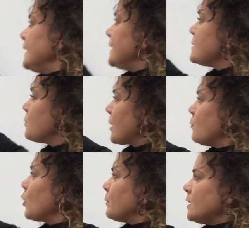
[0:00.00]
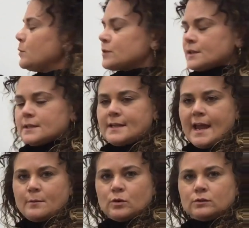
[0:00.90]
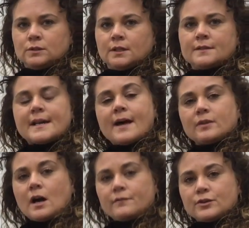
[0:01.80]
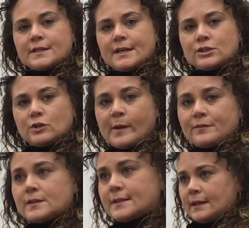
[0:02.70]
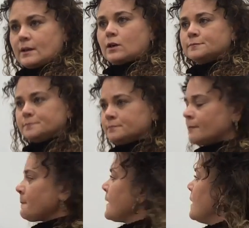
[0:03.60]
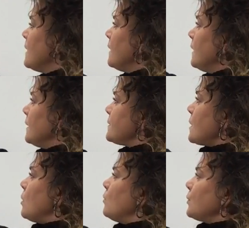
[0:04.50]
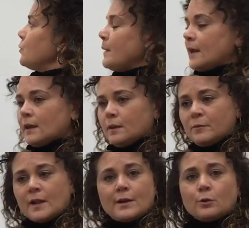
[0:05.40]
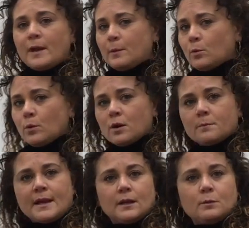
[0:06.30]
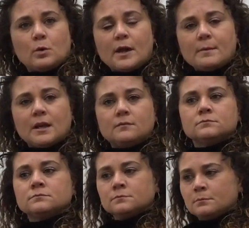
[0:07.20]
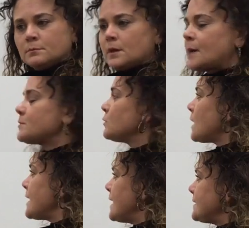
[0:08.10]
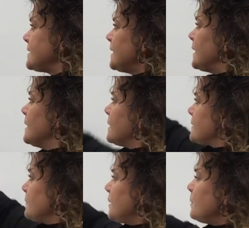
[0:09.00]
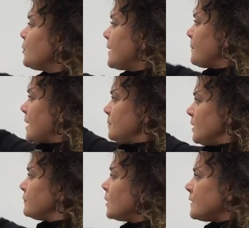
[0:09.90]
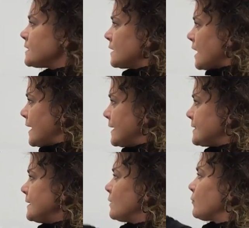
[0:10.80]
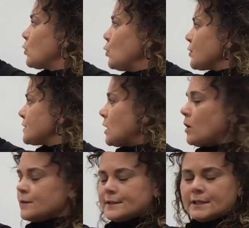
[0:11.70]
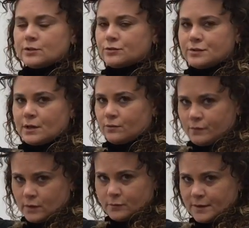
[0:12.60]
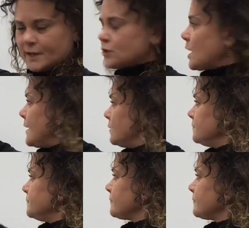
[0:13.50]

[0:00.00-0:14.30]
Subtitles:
need to bring more people to the table to have a conversation about this kiddo. So you fill out your paperwork, make an appointment, come to an IAT. Some people that might be involved in the IAT are, of course, all the teachers that are involved with that child.